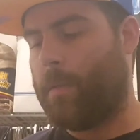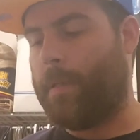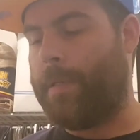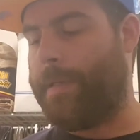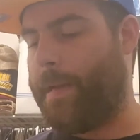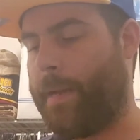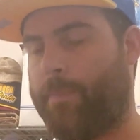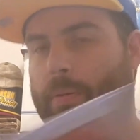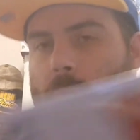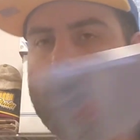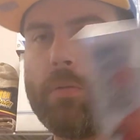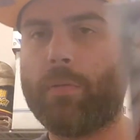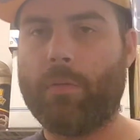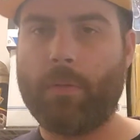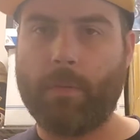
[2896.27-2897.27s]

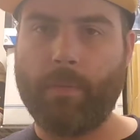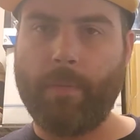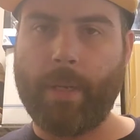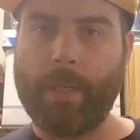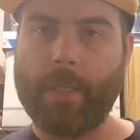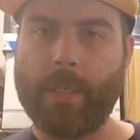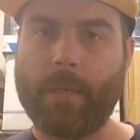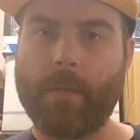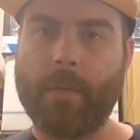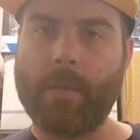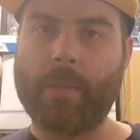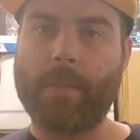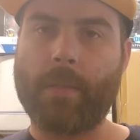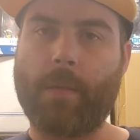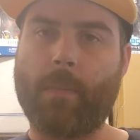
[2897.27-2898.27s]
Deadpool
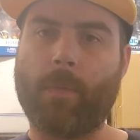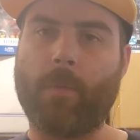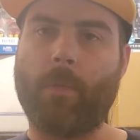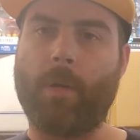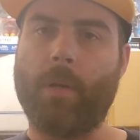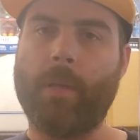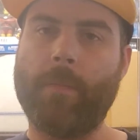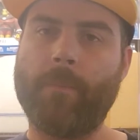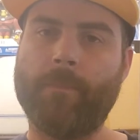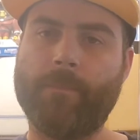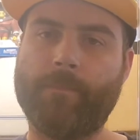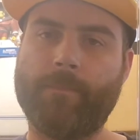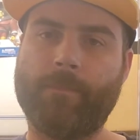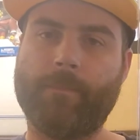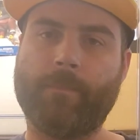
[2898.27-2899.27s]
miniseries #1.
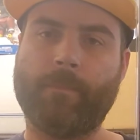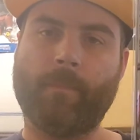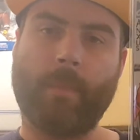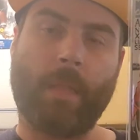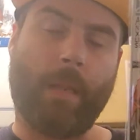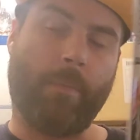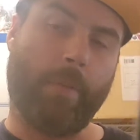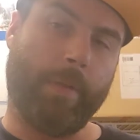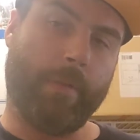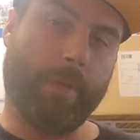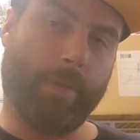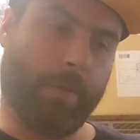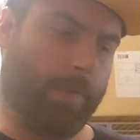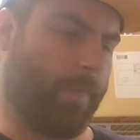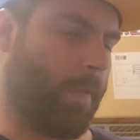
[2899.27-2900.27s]
I believe
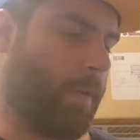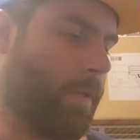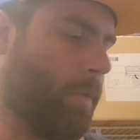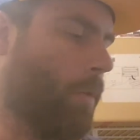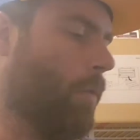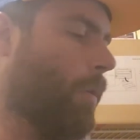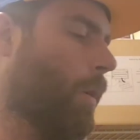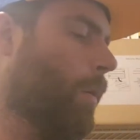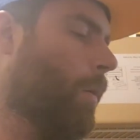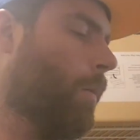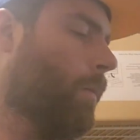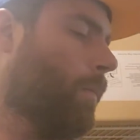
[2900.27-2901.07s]
this is first solo.